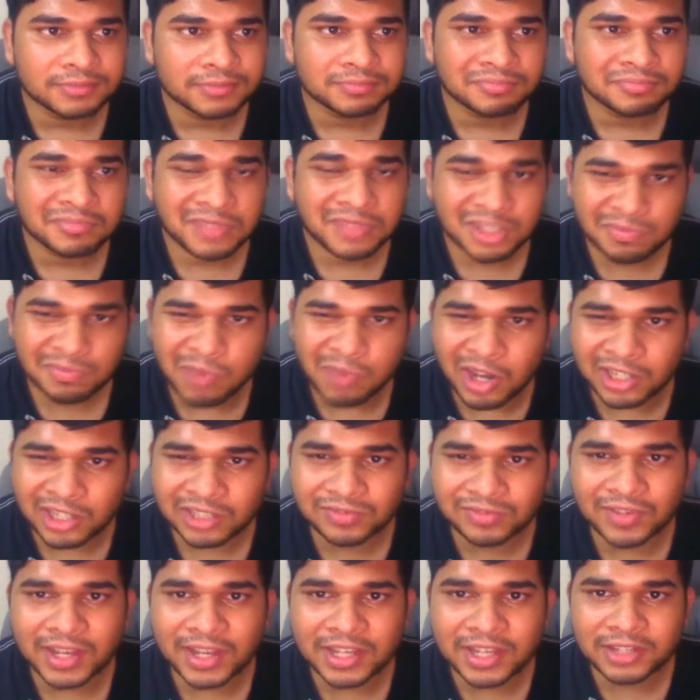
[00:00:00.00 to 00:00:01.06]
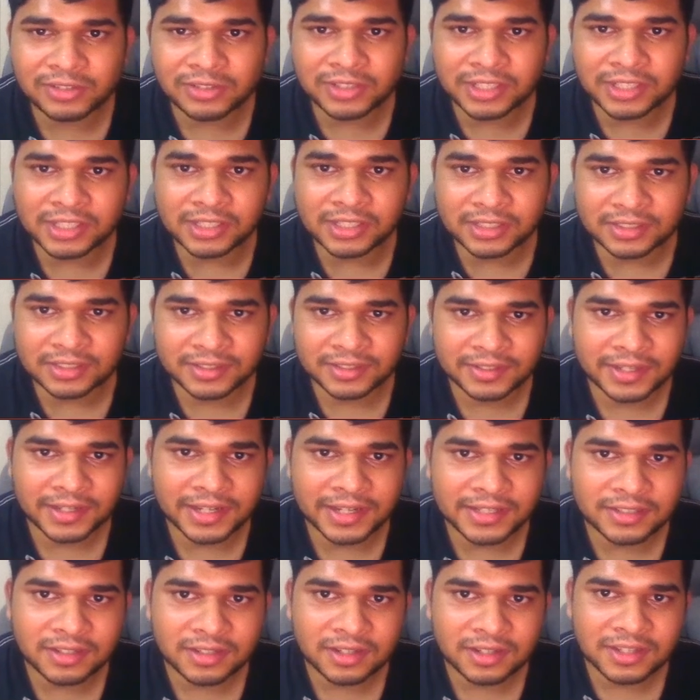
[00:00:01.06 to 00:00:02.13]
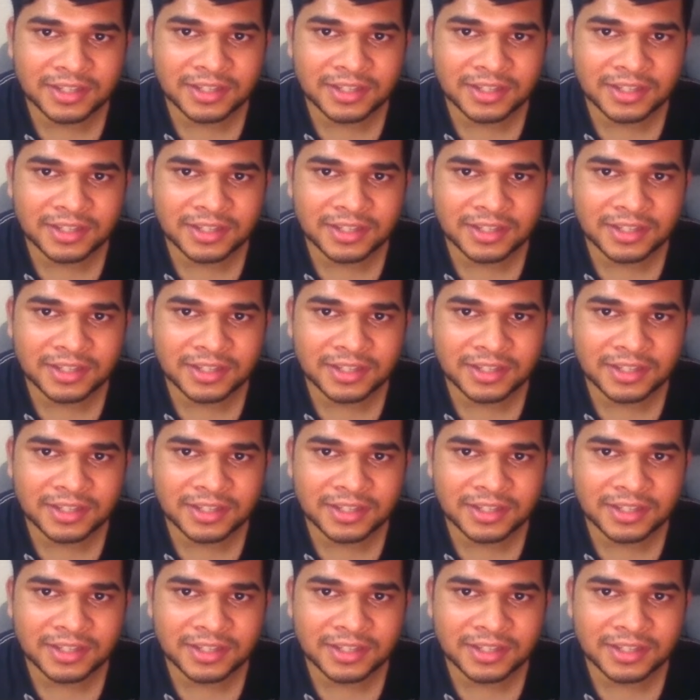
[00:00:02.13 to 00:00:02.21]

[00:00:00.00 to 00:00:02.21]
Spotify only, right?